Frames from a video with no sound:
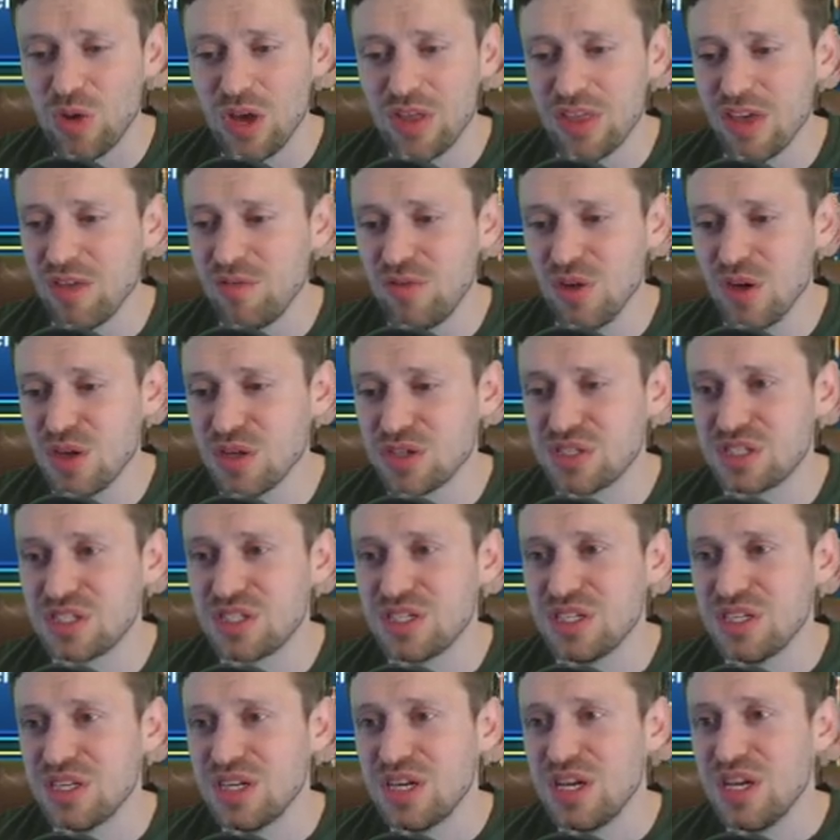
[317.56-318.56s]
they've
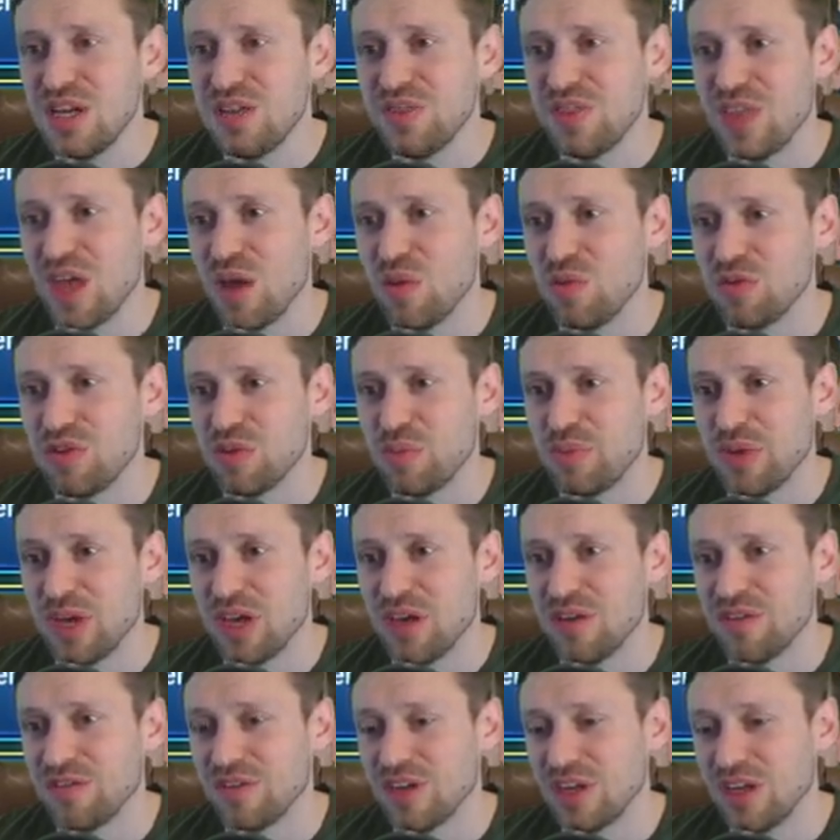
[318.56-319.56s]
lost, there was a bit
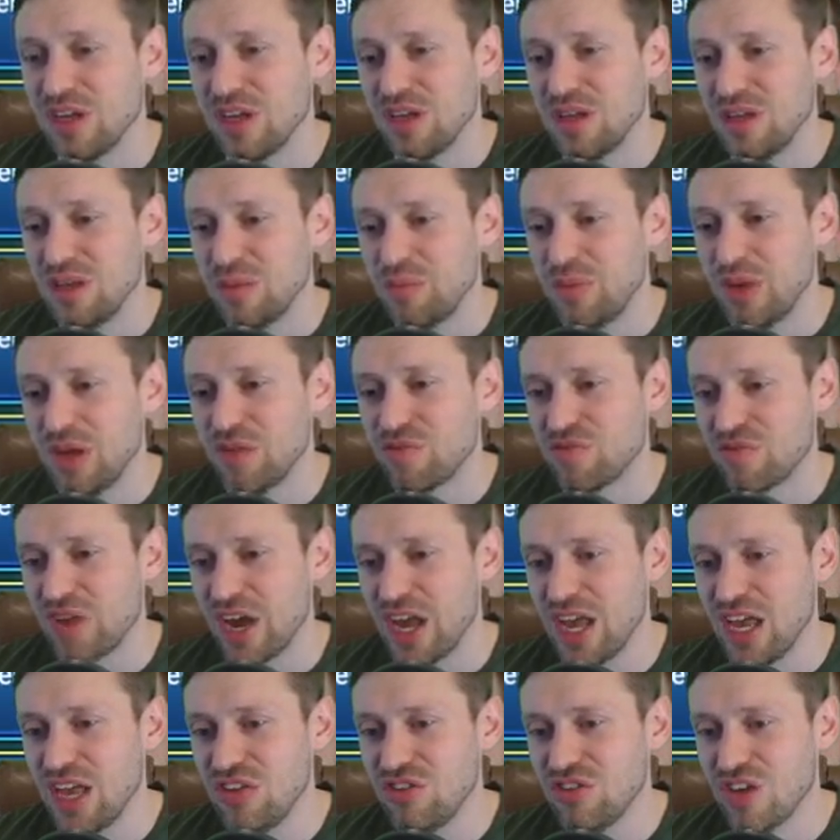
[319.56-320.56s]
of a bit of
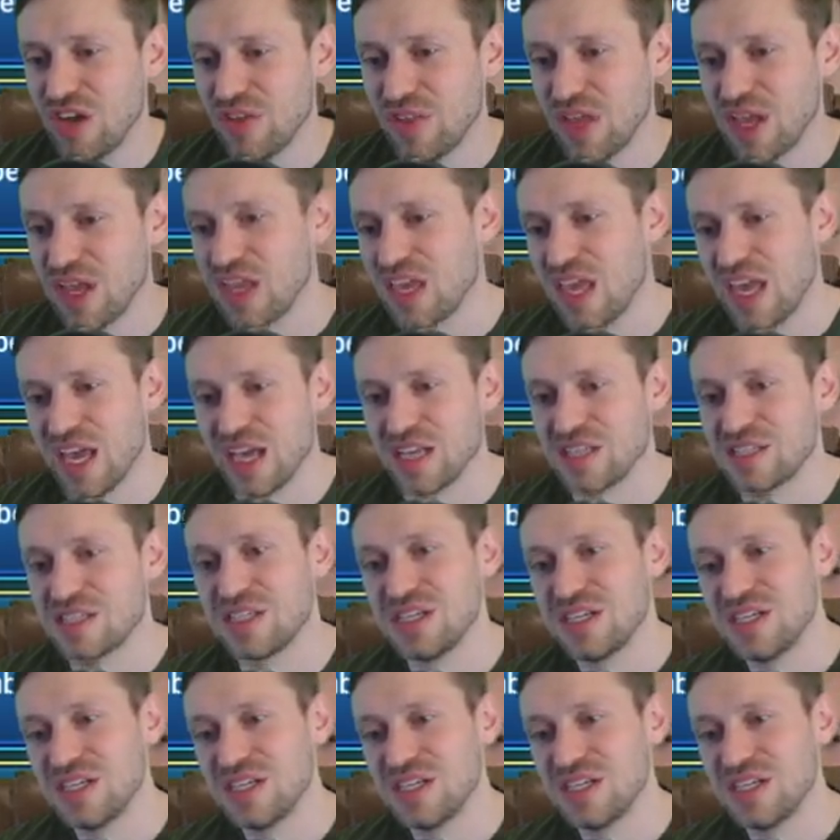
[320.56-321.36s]
rage and they kicked